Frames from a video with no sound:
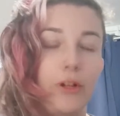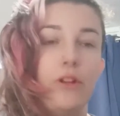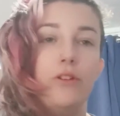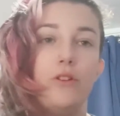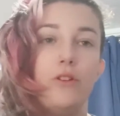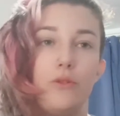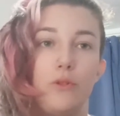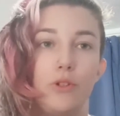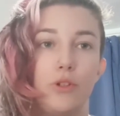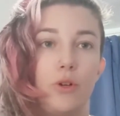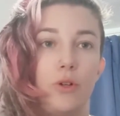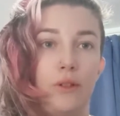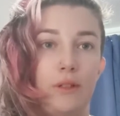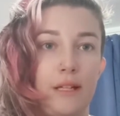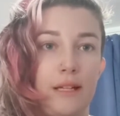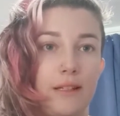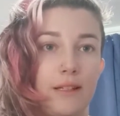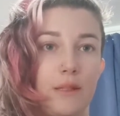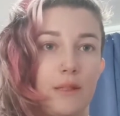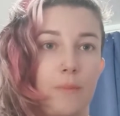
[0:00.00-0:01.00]
used
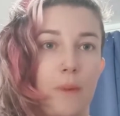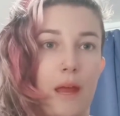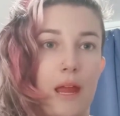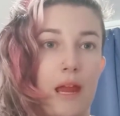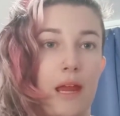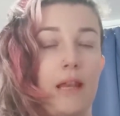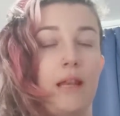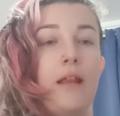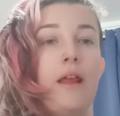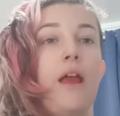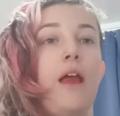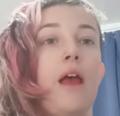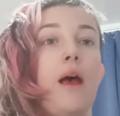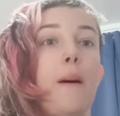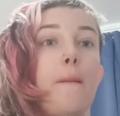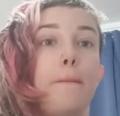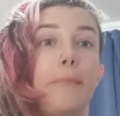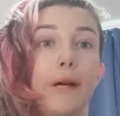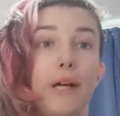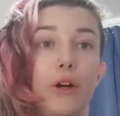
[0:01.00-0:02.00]
only in Spain,
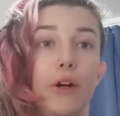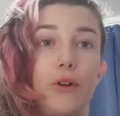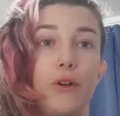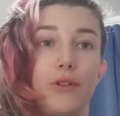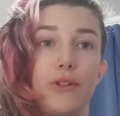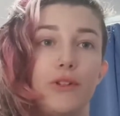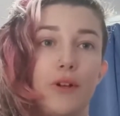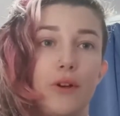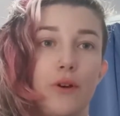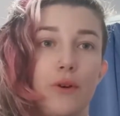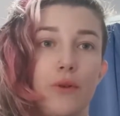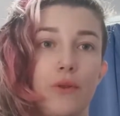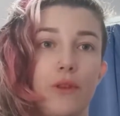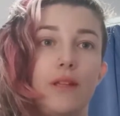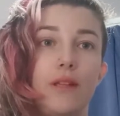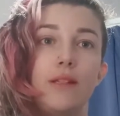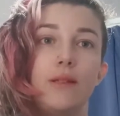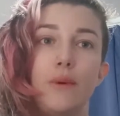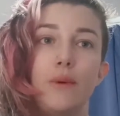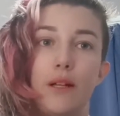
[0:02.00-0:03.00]
but also
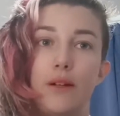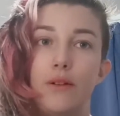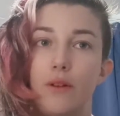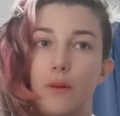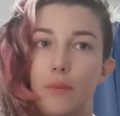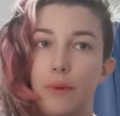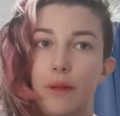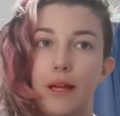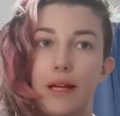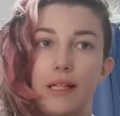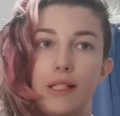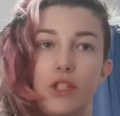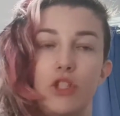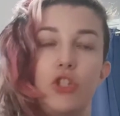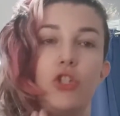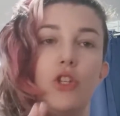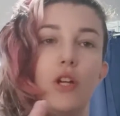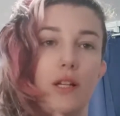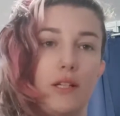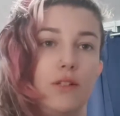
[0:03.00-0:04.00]
this one applies
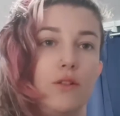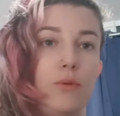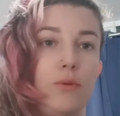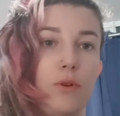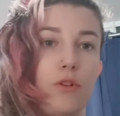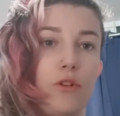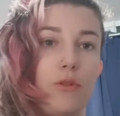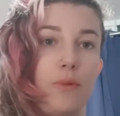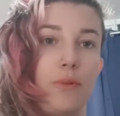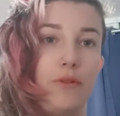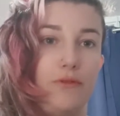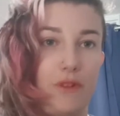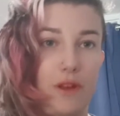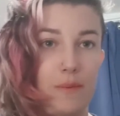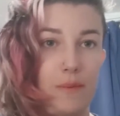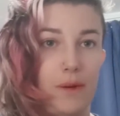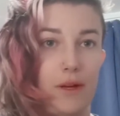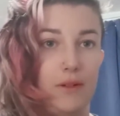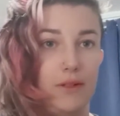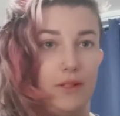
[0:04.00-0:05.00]
just to a group of
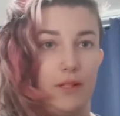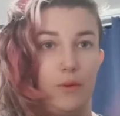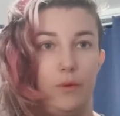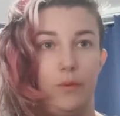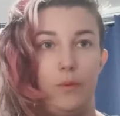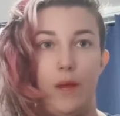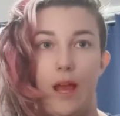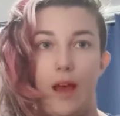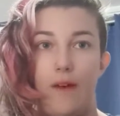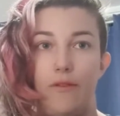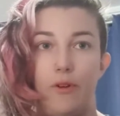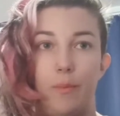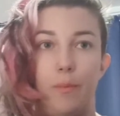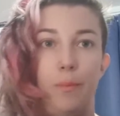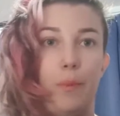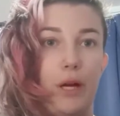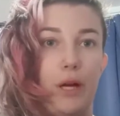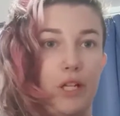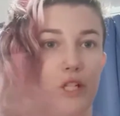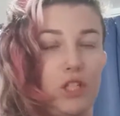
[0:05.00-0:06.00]
females. So when we have a
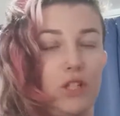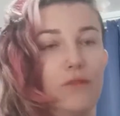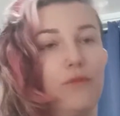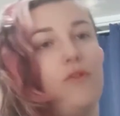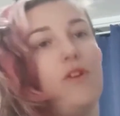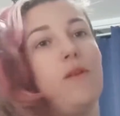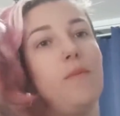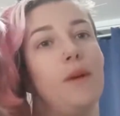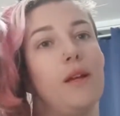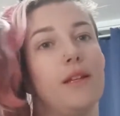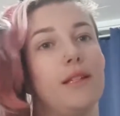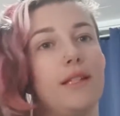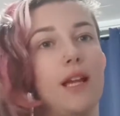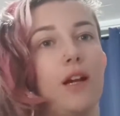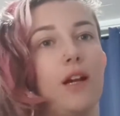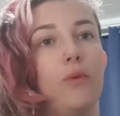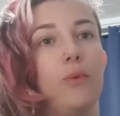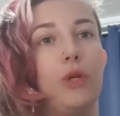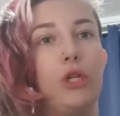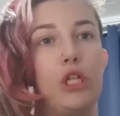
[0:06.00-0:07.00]
bunch of females
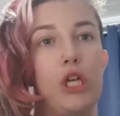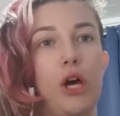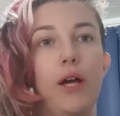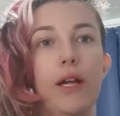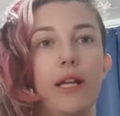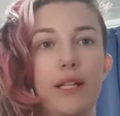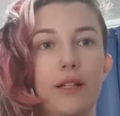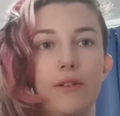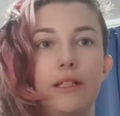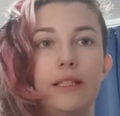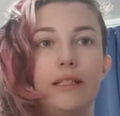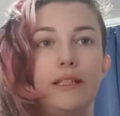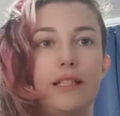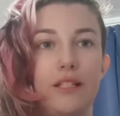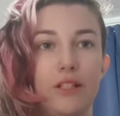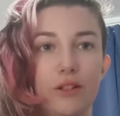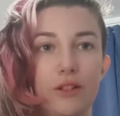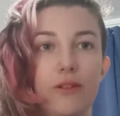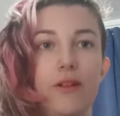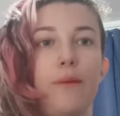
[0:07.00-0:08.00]
there and we're talking directly
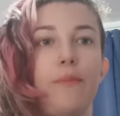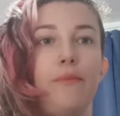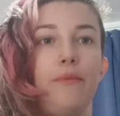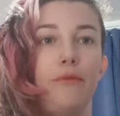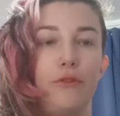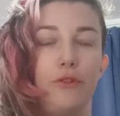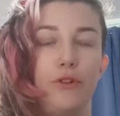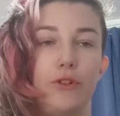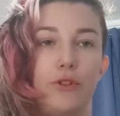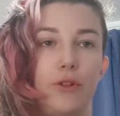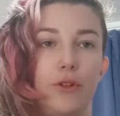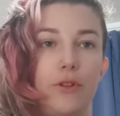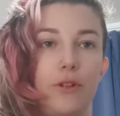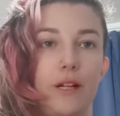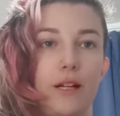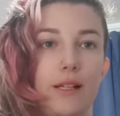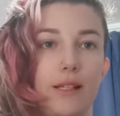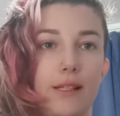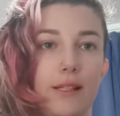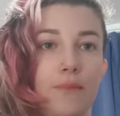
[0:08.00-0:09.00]
to them,
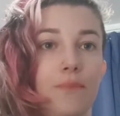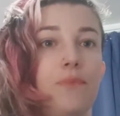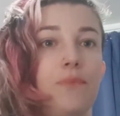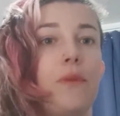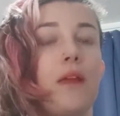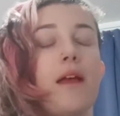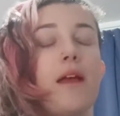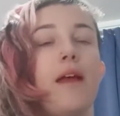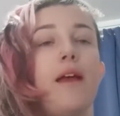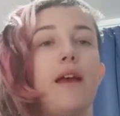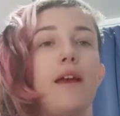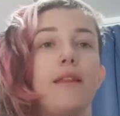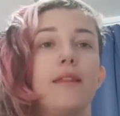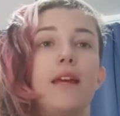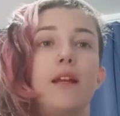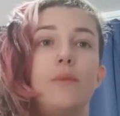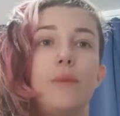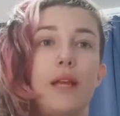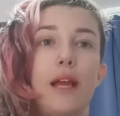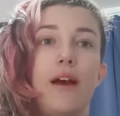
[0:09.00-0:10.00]
vosotras.
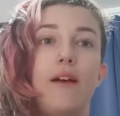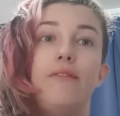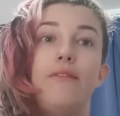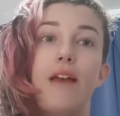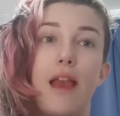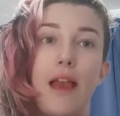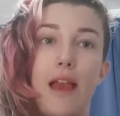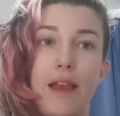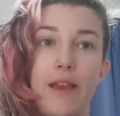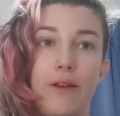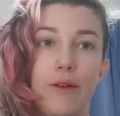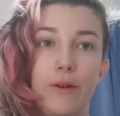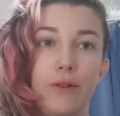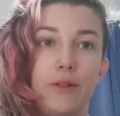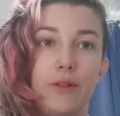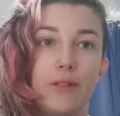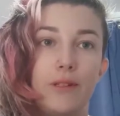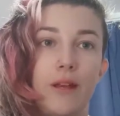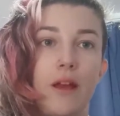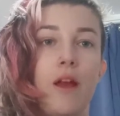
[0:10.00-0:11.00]
Then we have
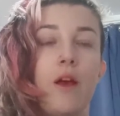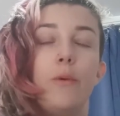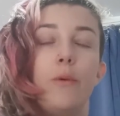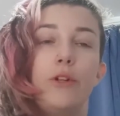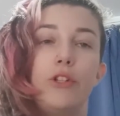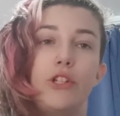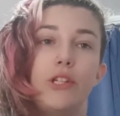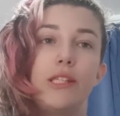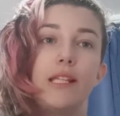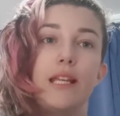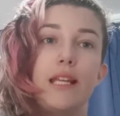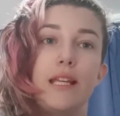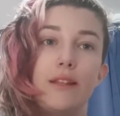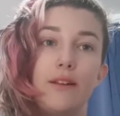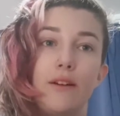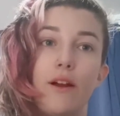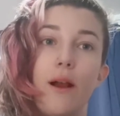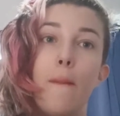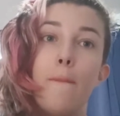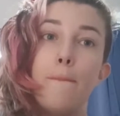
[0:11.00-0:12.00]
ellos, which is
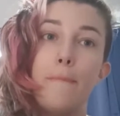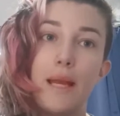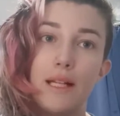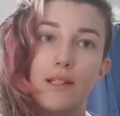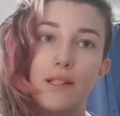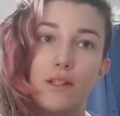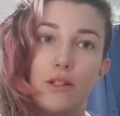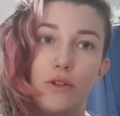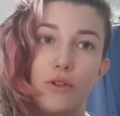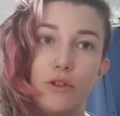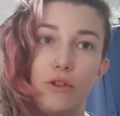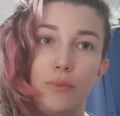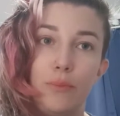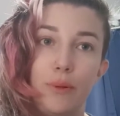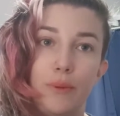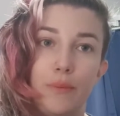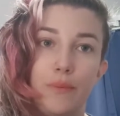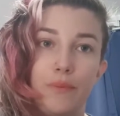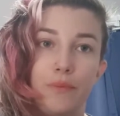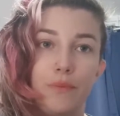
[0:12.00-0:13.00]
either a mixed group
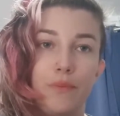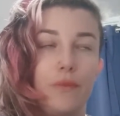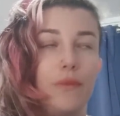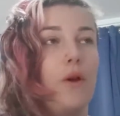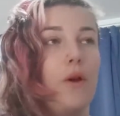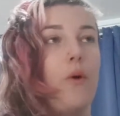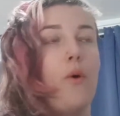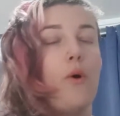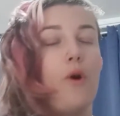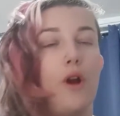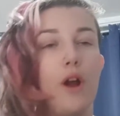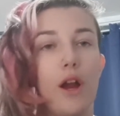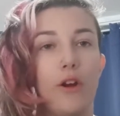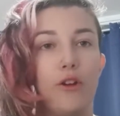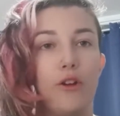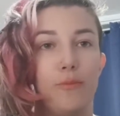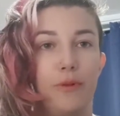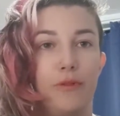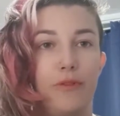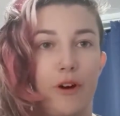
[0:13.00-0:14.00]
or a
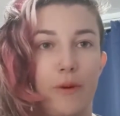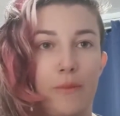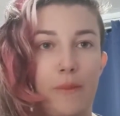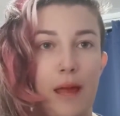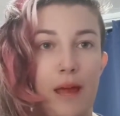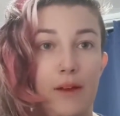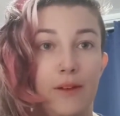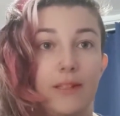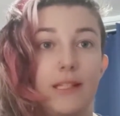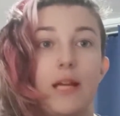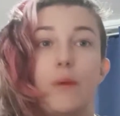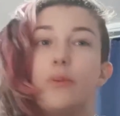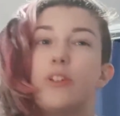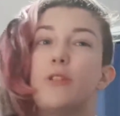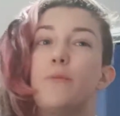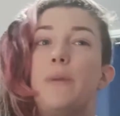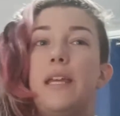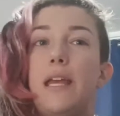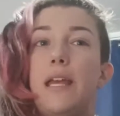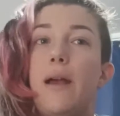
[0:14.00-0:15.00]
group of all males, and we're
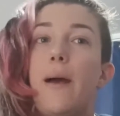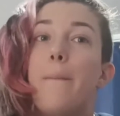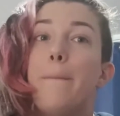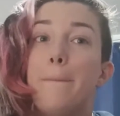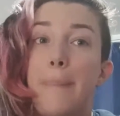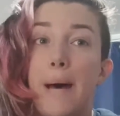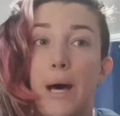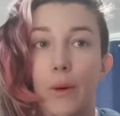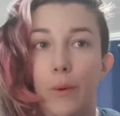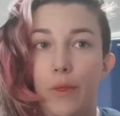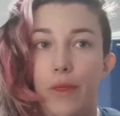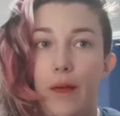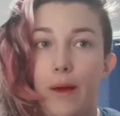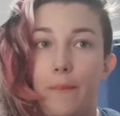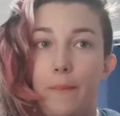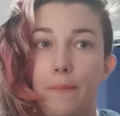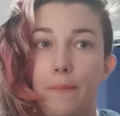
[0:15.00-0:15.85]
speaking about them.